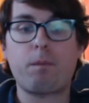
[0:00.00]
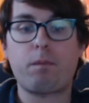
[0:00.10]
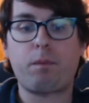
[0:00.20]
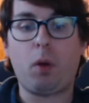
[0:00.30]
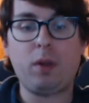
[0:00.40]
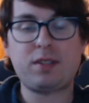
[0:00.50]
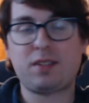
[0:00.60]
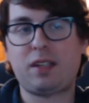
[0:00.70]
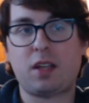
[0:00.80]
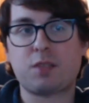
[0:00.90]
But what
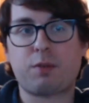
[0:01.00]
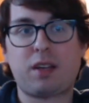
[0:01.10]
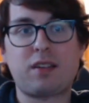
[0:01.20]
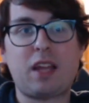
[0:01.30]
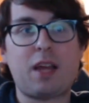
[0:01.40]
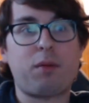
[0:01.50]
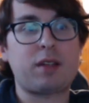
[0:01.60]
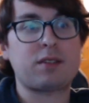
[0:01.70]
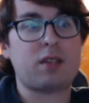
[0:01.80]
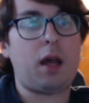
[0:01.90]
Selene does bring to the table
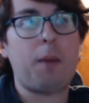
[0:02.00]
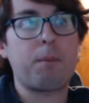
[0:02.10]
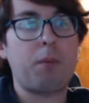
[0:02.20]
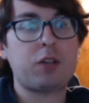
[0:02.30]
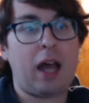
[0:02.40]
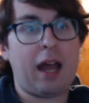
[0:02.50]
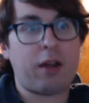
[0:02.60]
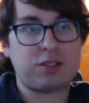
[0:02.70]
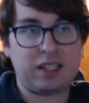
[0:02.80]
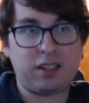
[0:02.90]
is a much higher
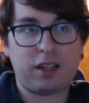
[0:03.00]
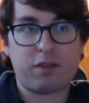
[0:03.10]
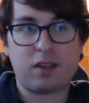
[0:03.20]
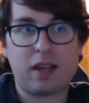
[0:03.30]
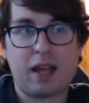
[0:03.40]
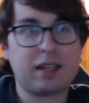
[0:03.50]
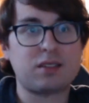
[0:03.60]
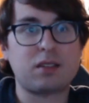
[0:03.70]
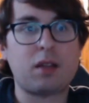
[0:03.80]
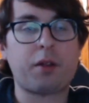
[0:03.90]
ceiling for the deck.
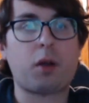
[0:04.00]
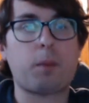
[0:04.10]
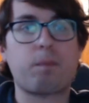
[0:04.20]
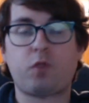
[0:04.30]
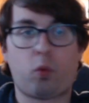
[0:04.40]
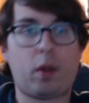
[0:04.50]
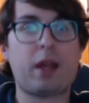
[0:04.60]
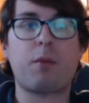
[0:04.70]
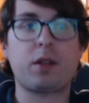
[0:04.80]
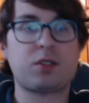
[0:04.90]
It's another
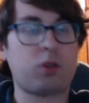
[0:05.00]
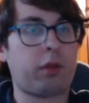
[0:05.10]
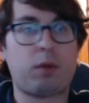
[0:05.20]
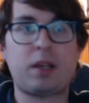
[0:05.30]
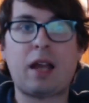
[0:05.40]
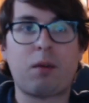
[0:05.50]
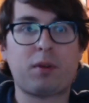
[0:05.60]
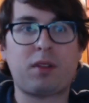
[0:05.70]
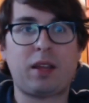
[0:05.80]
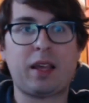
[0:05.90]
great monster, 3
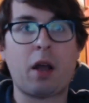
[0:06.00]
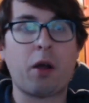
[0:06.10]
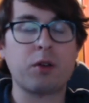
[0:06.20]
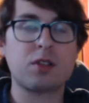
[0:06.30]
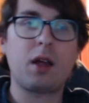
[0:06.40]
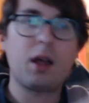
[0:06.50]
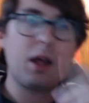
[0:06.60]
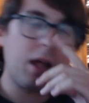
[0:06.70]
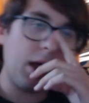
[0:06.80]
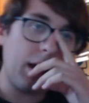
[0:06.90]
downward link arrows,
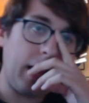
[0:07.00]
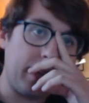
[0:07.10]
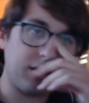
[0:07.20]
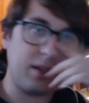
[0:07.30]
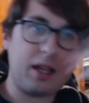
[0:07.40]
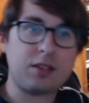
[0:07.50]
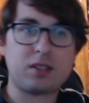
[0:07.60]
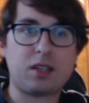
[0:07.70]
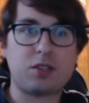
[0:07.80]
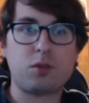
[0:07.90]
and it
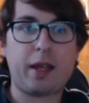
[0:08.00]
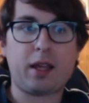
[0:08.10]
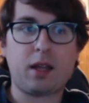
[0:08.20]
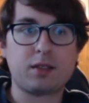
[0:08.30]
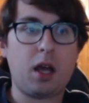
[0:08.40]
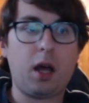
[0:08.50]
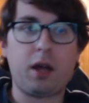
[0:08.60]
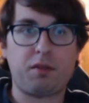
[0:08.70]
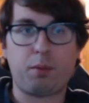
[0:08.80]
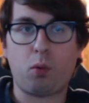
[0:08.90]
just lets you make a ton
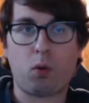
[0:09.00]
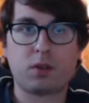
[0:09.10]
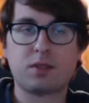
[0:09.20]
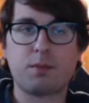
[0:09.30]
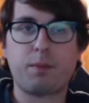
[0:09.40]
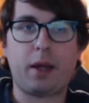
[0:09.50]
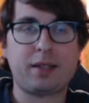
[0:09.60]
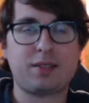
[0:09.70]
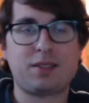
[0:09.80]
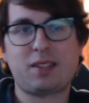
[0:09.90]
of boards.
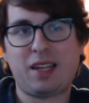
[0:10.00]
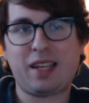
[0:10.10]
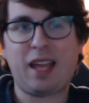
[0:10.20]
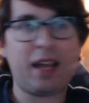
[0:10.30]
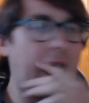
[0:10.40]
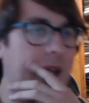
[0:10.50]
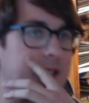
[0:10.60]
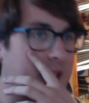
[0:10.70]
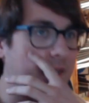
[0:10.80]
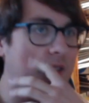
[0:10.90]
But again, I
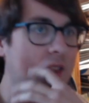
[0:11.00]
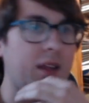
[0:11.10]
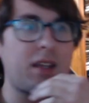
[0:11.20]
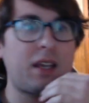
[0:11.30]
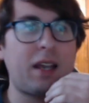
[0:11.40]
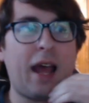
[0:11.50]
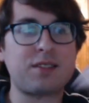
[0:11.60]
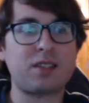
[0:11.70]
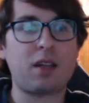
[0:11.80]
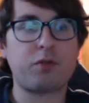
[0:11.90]
just haven't thought that it
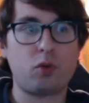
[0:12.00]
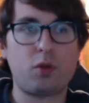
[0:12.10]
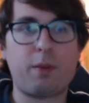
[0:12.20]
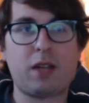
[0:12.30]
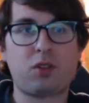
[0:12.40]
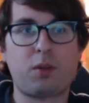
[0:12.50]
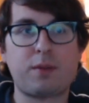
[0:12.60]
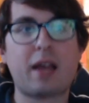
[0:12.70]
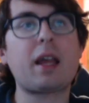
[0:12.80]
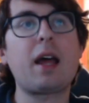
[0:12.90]
adds enough to the Pendulum
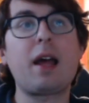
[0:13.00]
deck.